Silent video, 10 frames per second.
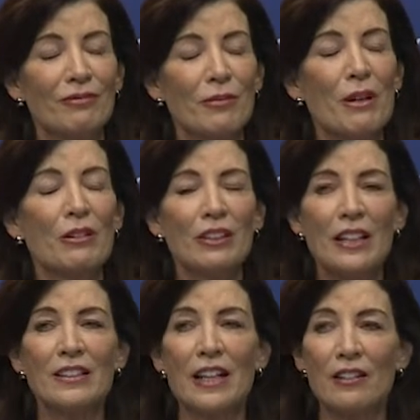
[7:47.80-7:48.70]
the better
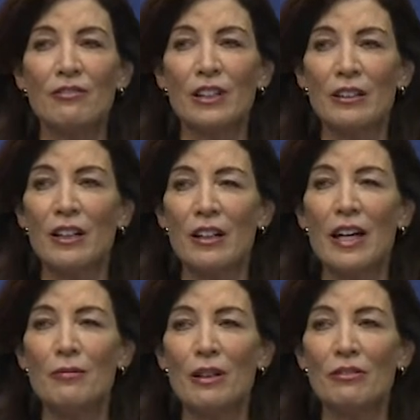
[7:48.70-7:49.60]
days lie
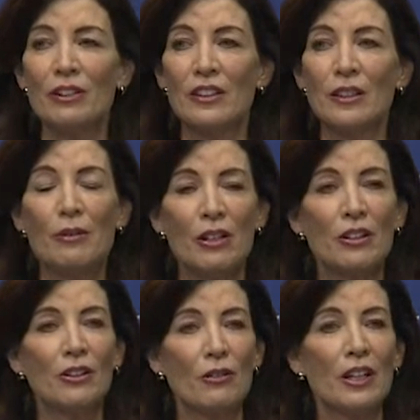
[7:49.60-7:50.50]
ahead, my friends. I want you
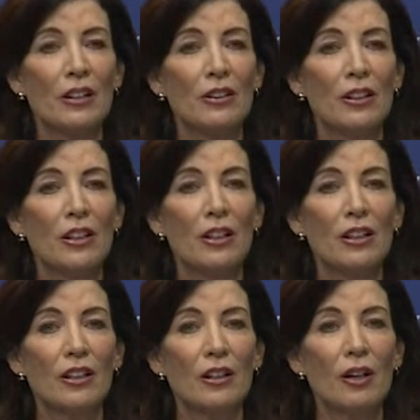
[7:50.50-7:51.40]
to know that.
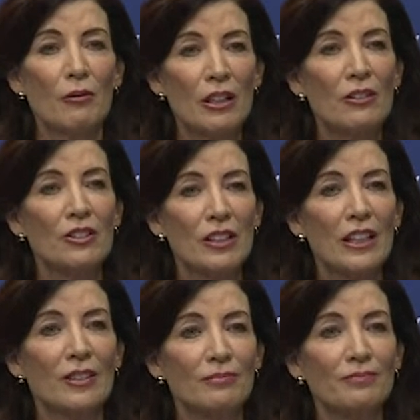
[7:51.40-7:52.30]
We are
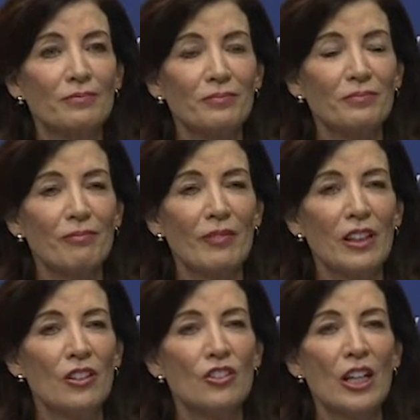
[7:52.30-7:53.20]
seeing
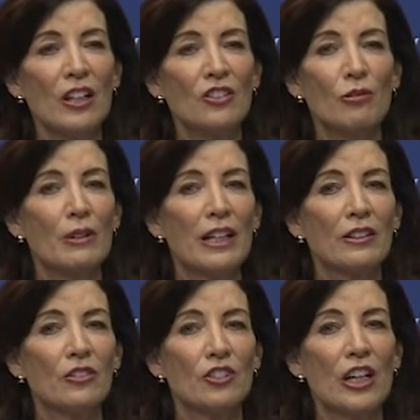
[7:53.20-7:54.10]
a change, a
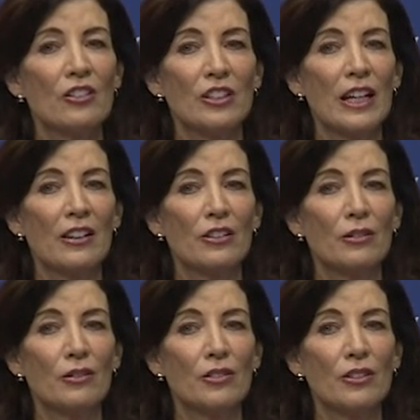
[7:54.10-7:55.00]
radical change in
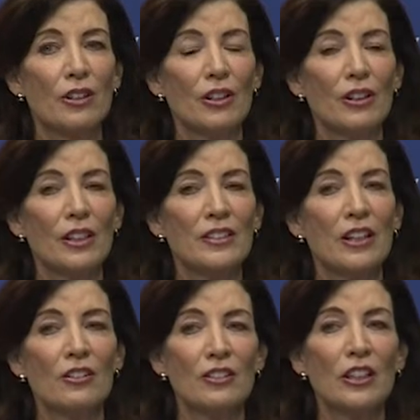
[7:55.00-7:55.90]
attitudes. It
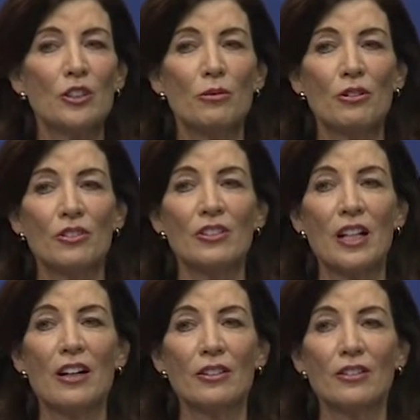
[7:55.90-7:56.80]
starts in each person's
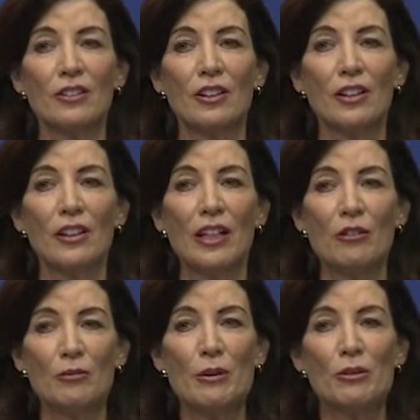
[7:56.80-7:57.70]
heart.
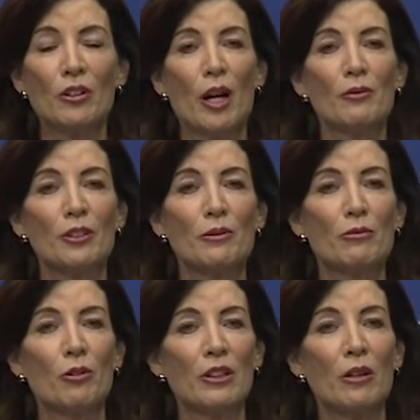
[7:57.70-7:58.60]
And when people come to this
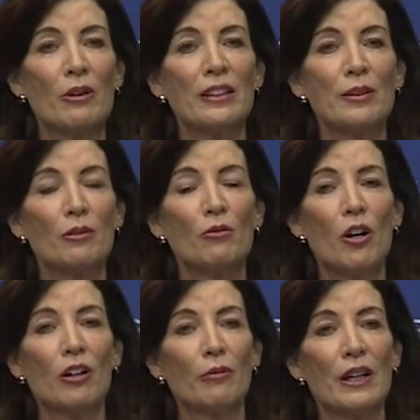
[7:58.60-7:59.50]
memorial, I want them to
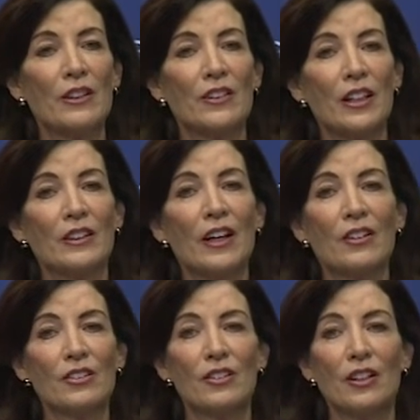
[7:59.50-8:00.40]
walk away saying, yes,